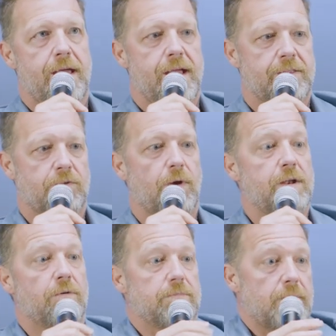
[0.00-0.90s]
And so I
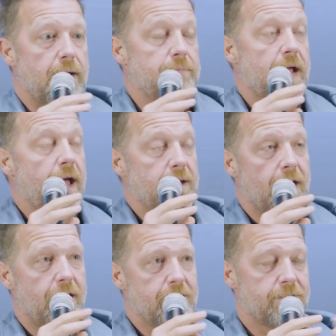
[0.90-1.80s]
don't, I'm not,
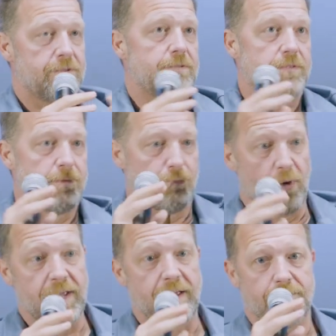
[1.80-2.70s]
the, the
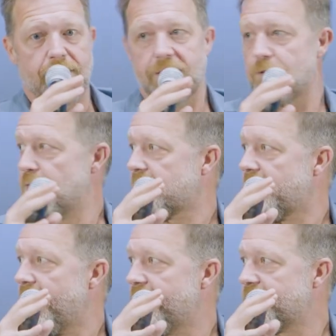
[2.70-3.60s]
bringing me to a
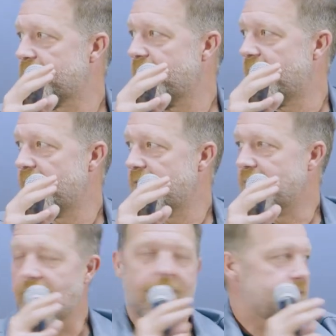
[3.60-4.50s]
stage is kind of like
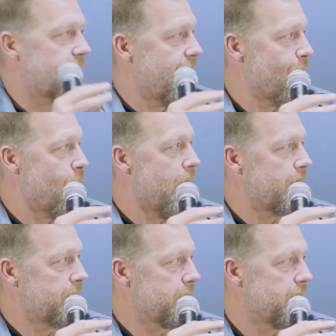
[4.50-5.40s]
the last thing I
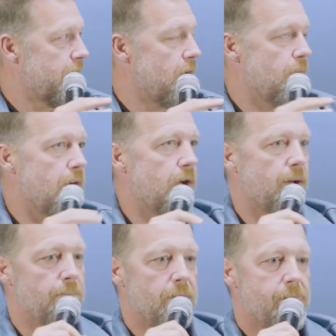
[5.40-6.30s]
want, you know?
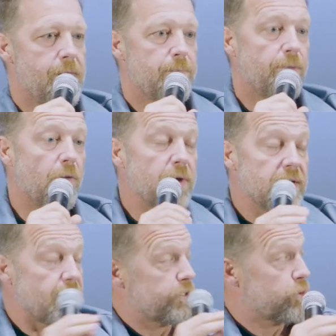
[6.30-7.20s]
Um, but we
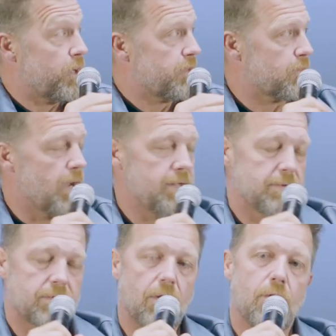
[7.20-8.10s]
didn't have a choice, right?
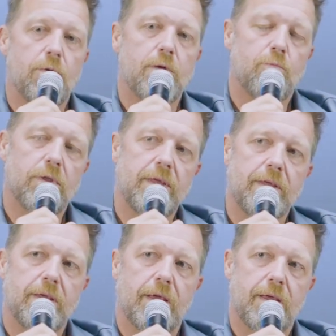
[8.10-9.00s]
So it
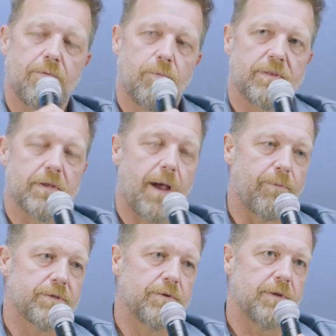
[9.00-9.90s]
really was an
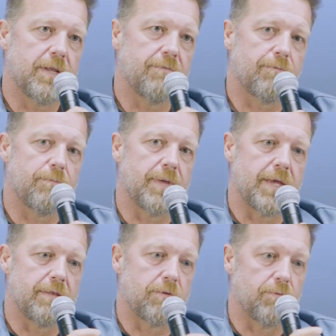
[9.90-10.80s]
opportunity for
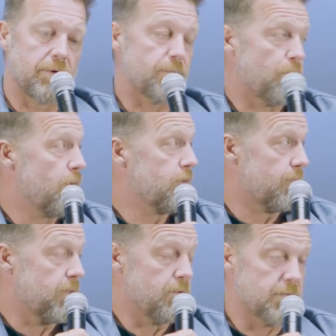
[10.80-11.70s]
me to explore
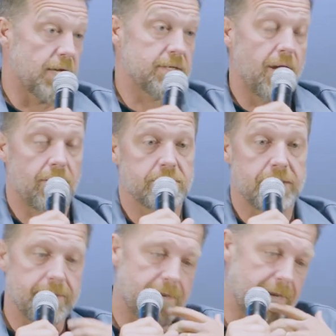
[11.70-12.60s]
some of the new technology.